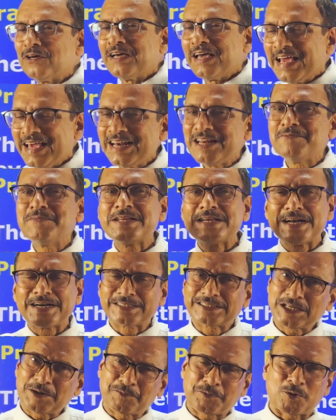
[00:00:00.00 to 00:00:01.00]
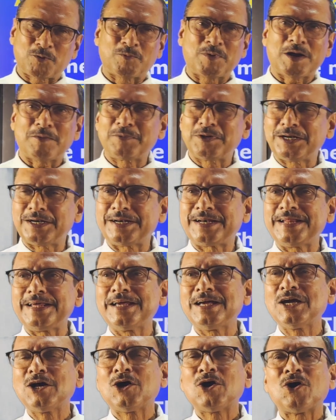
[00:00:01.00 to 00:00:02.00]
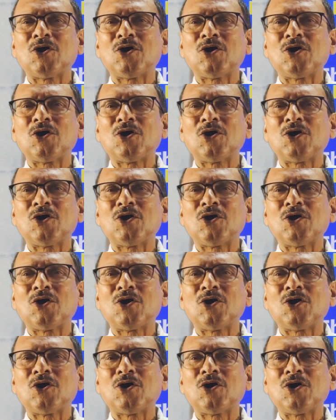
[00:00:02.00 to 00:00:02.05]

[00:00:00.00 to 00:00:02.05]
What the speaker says: eliminate the probability